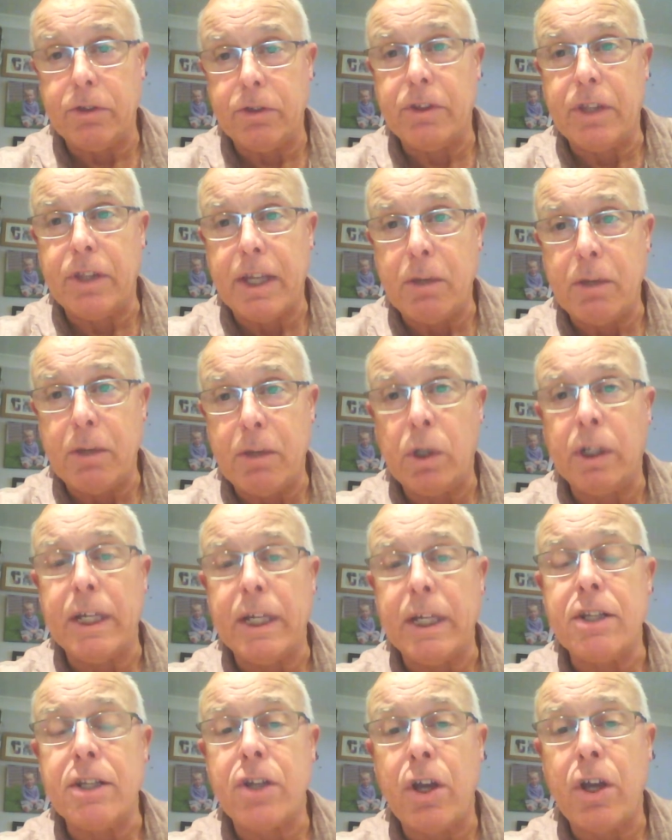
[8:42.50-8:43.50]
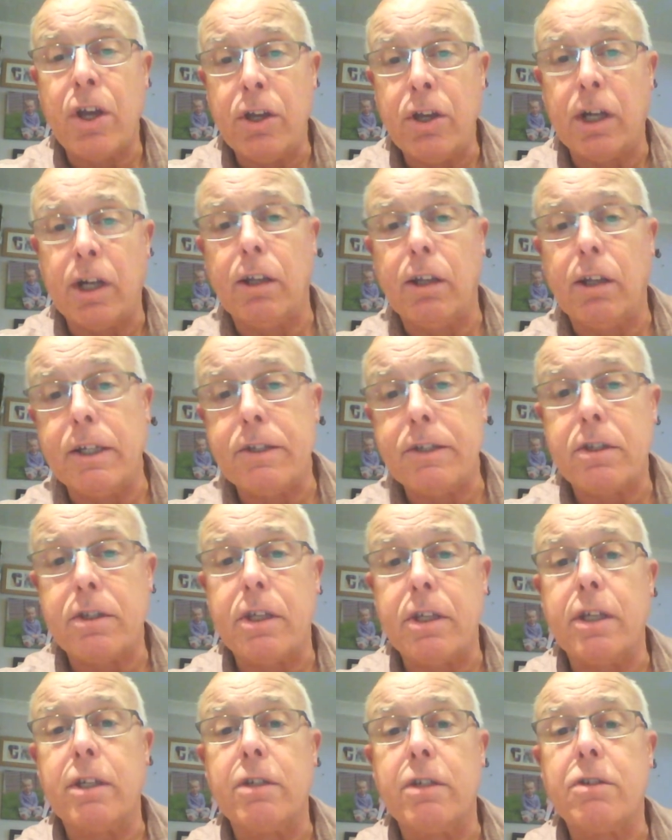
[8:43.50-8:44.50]
they will internalize
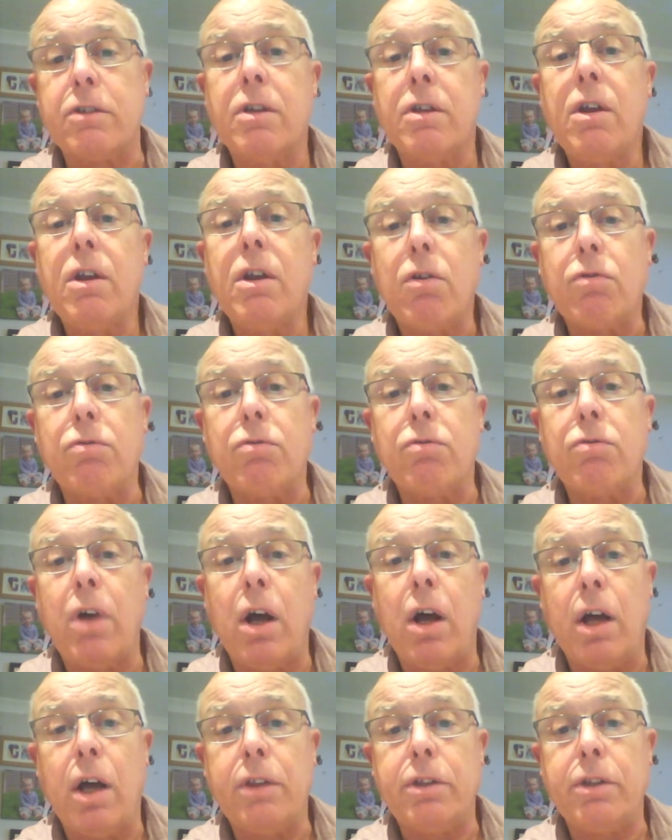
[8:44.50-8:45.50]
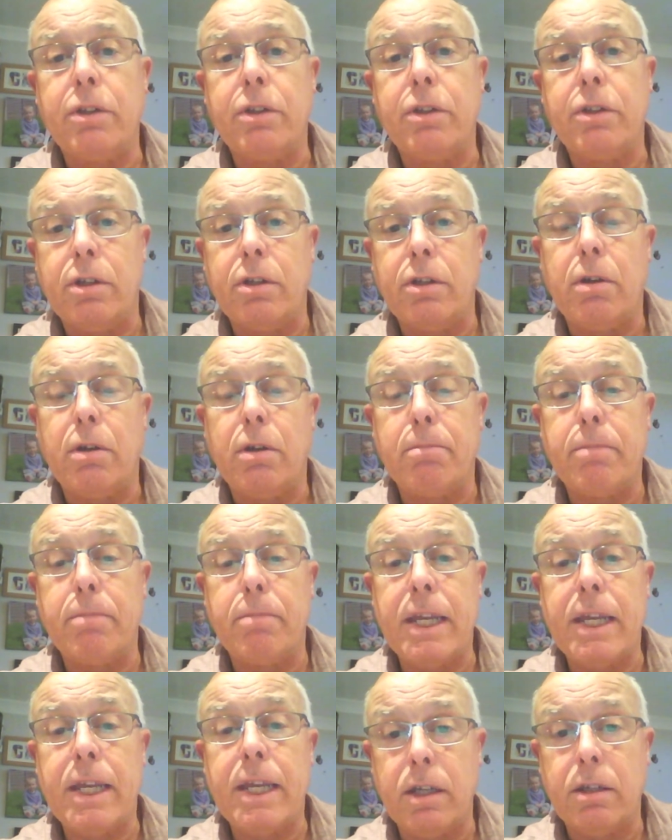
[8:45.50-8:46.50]
things rather than
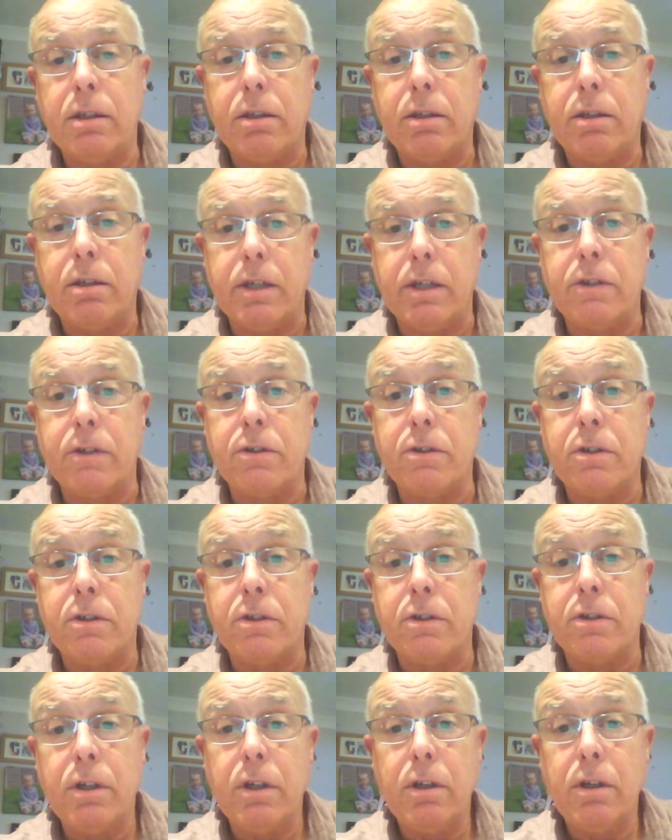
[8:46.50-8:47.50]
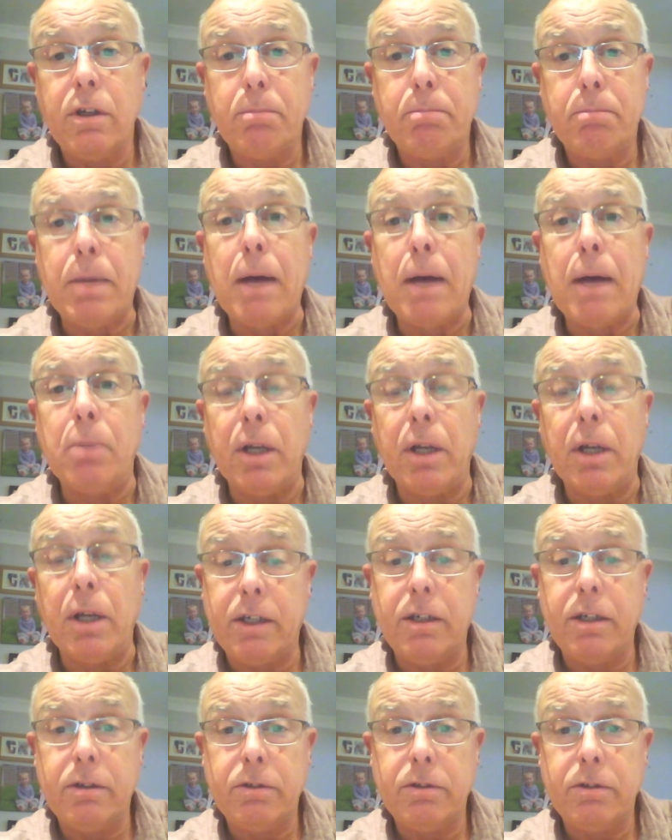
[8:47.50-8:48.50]
making things
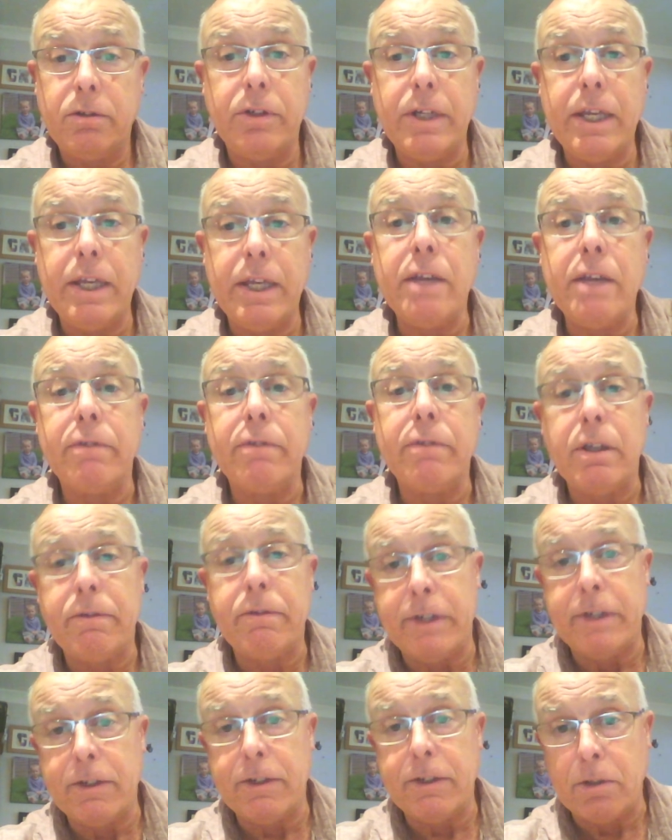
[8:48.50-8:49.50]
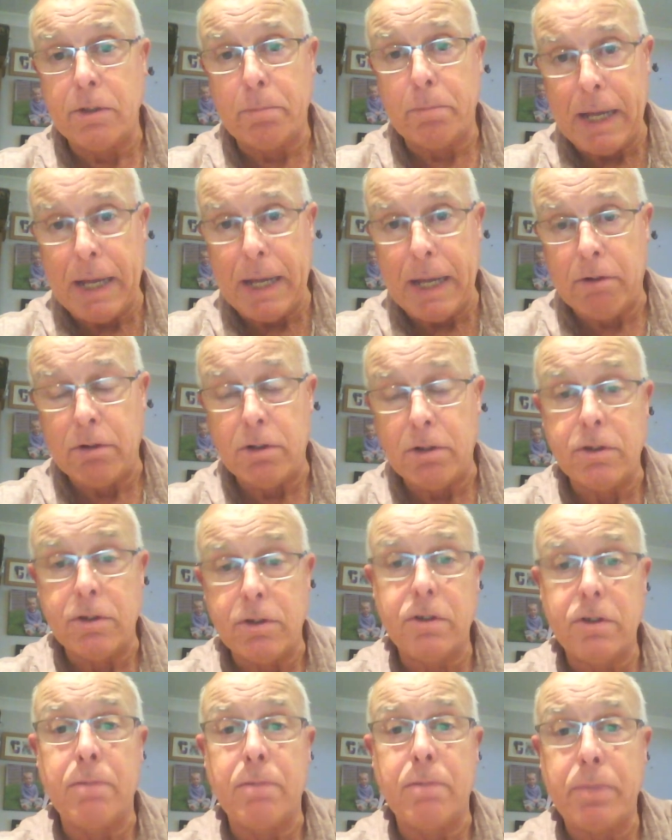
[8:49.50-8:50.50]
public, even if it's to
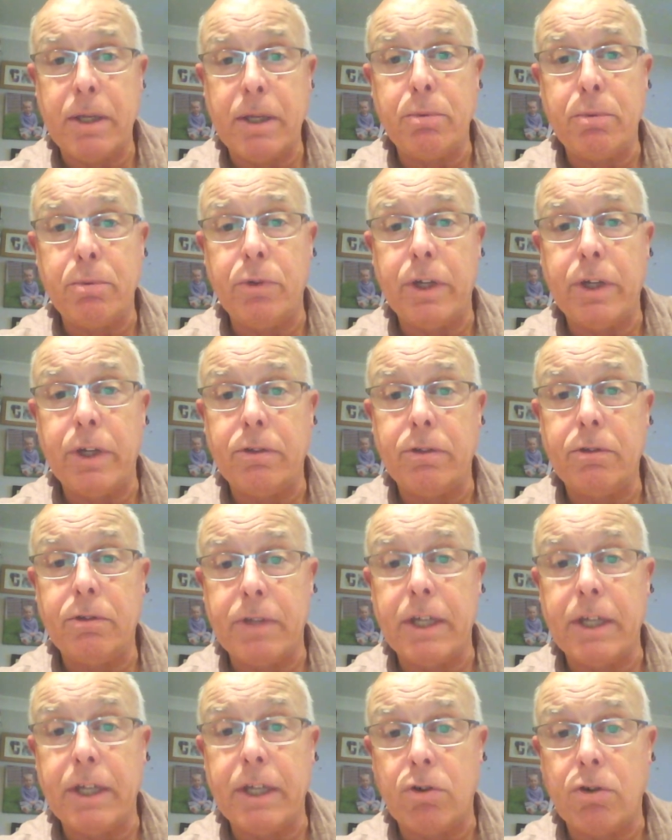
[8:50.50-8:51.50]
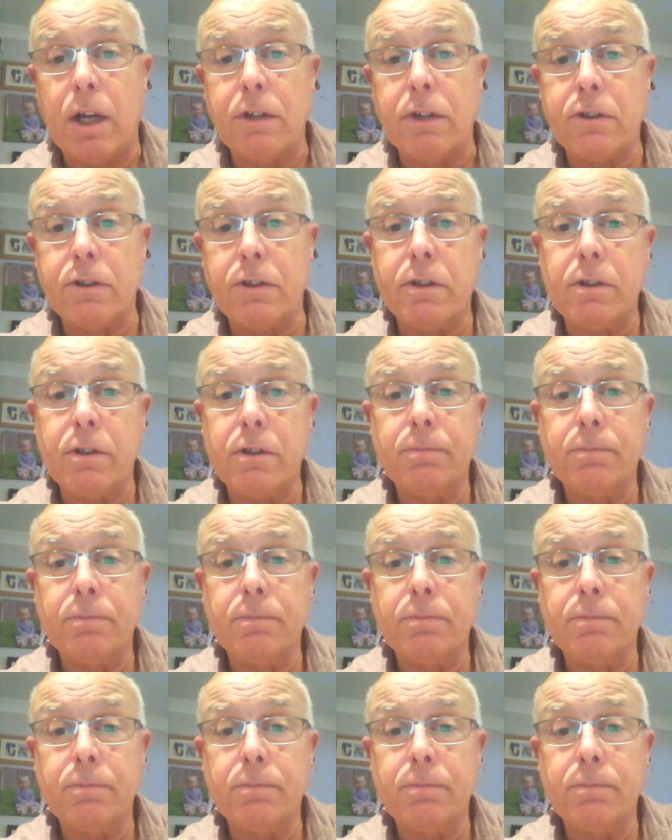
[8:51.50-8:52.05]
parents and people they trust.